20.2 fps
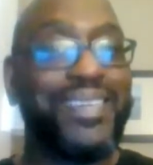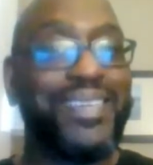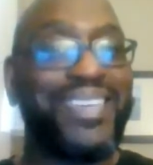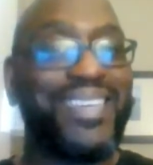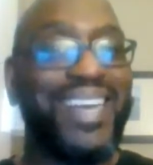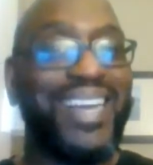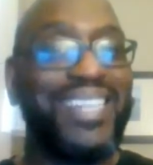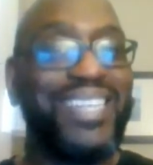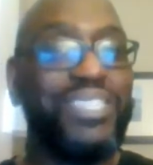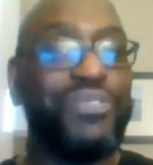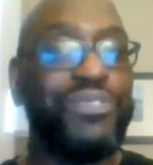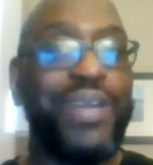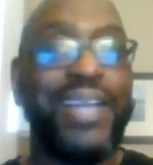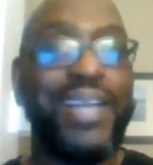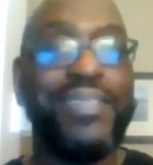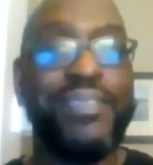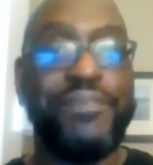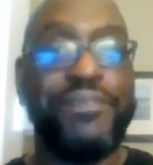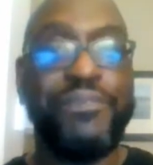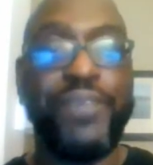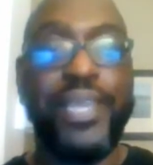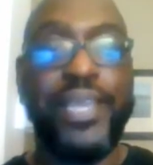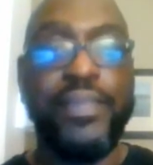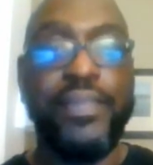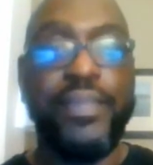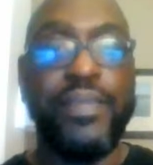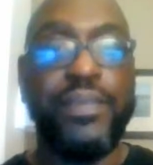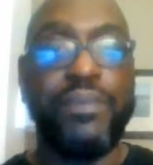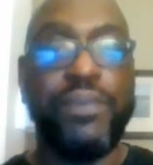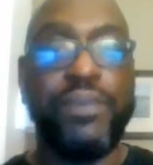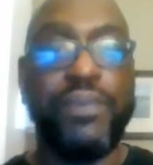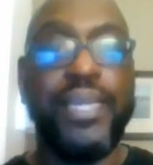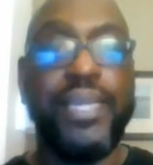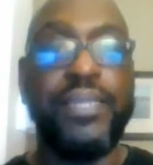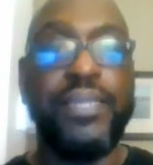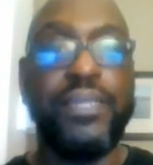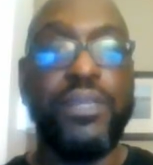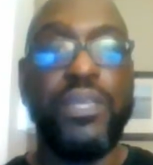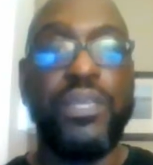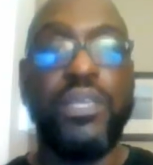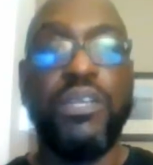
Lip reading: contracted freight, right?